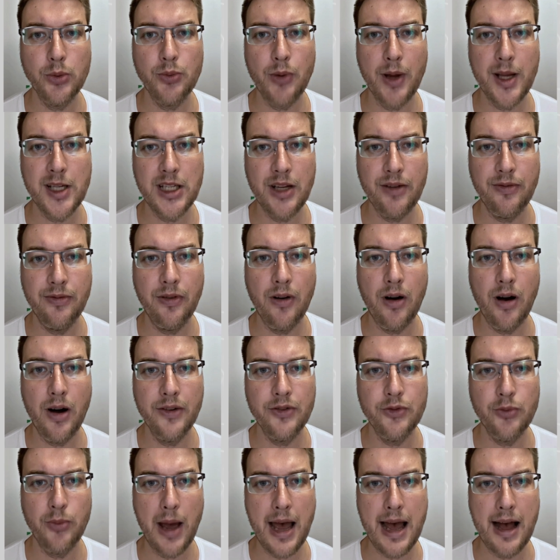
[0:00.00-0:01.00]

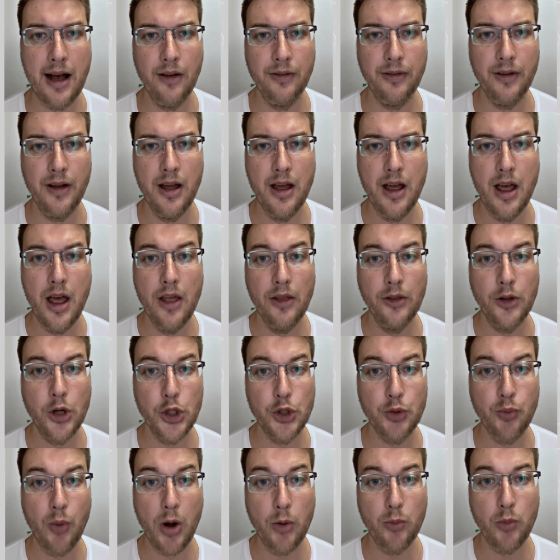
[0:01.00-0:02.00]
2512. There
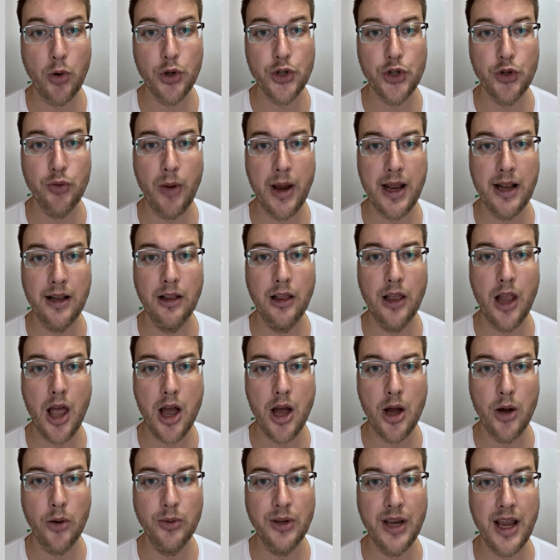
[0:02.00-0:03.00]
is one more swing
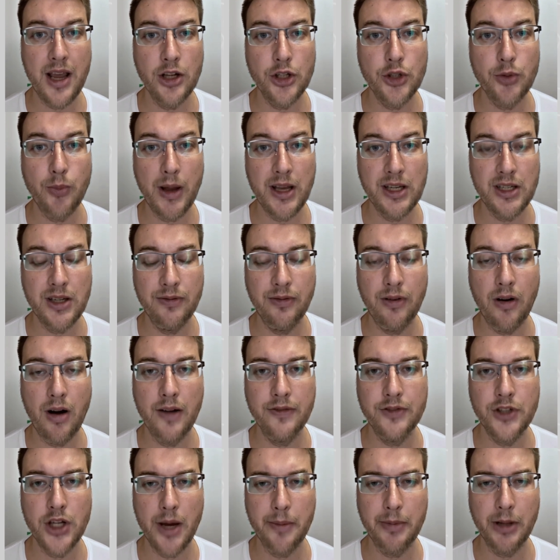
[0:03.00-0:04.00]
low near
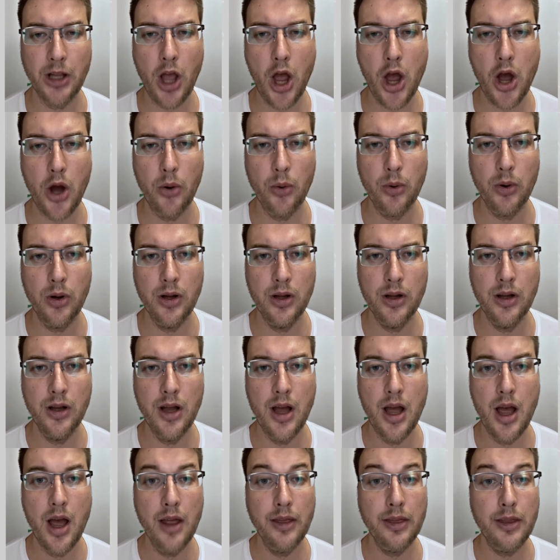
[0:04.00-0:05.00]
25.00.
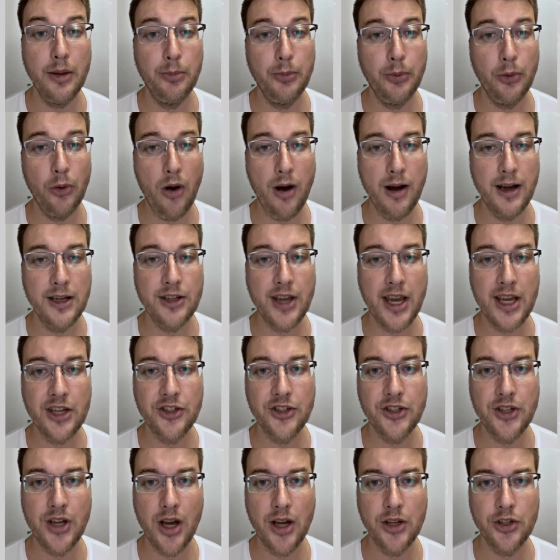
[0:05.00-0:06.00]
The price has
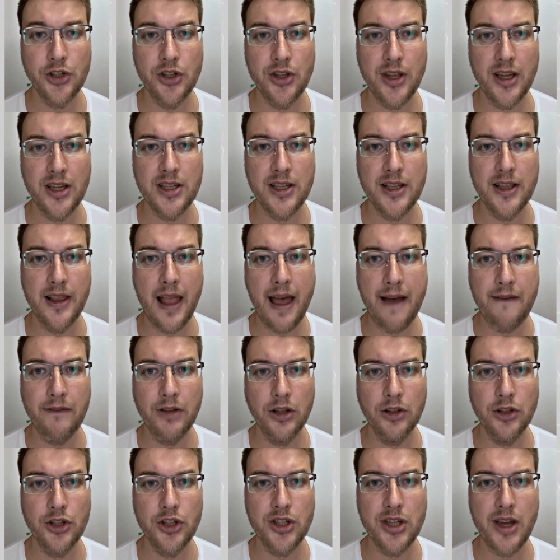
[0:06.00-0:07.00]
touched this
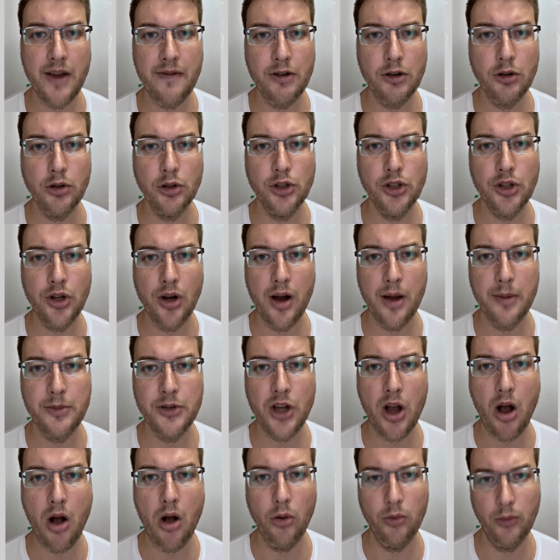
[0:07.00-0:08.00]
level several times
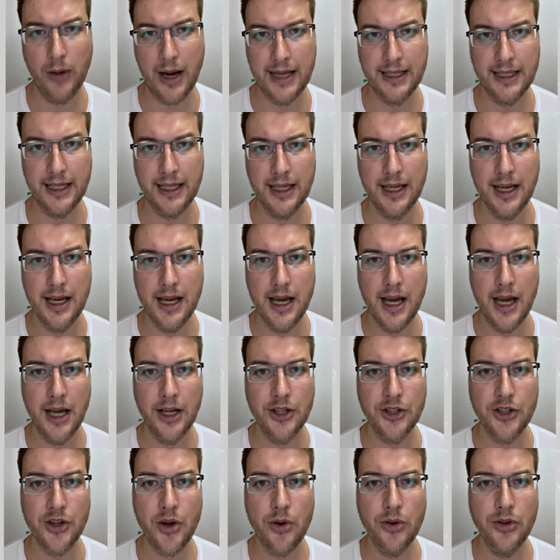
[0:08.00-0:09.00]
already. It
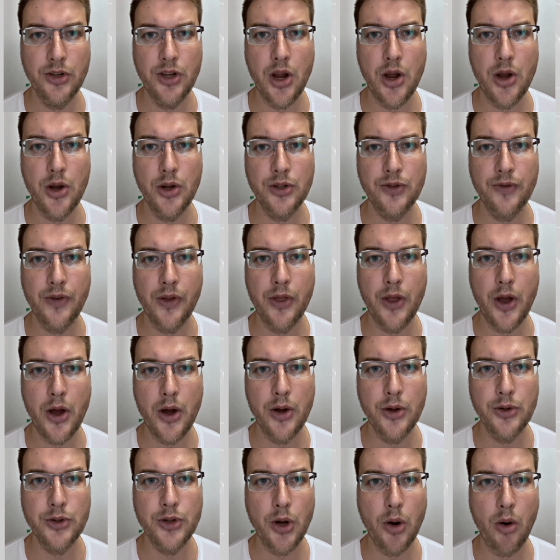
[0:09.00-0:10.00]
is good news for
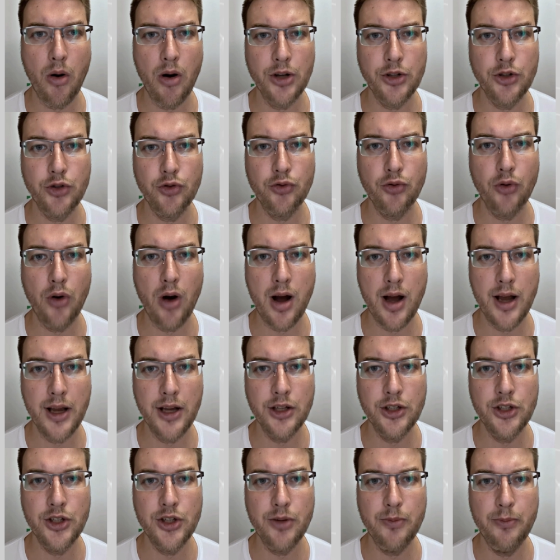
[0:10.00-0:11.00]
those who are
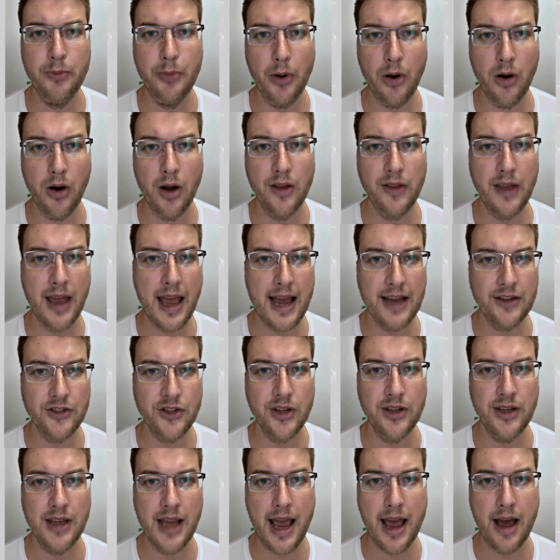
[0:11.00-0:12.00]
trying to buy the
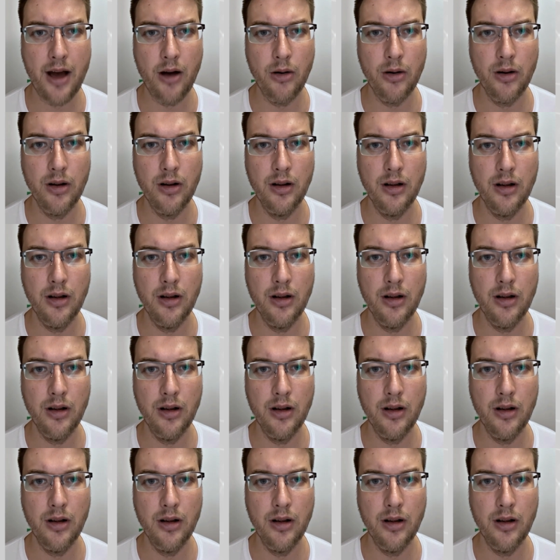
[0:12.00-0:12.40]
asset now.